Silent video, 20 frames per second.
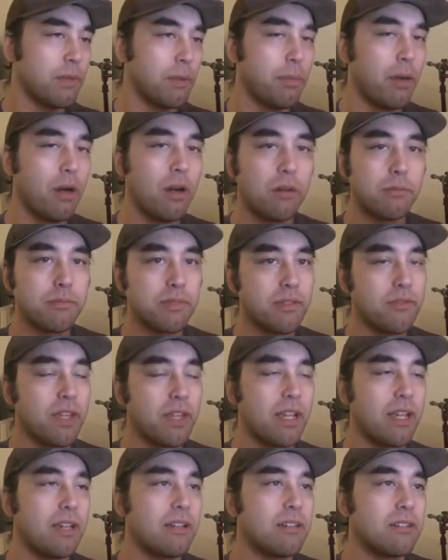the palms of the
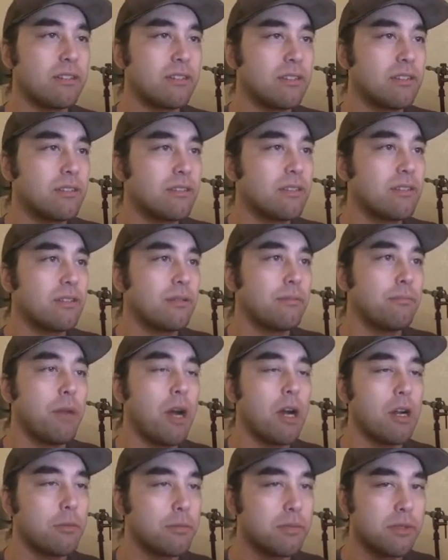hands,
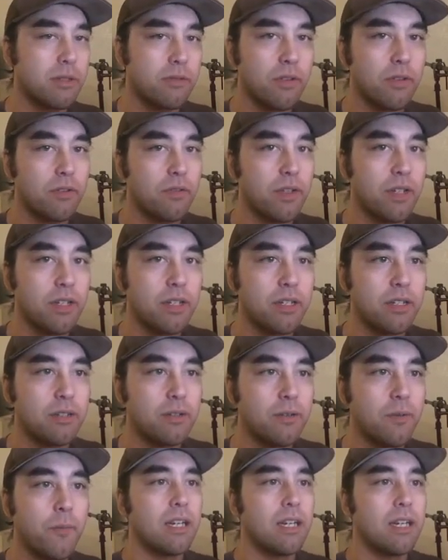bottoms of your feet,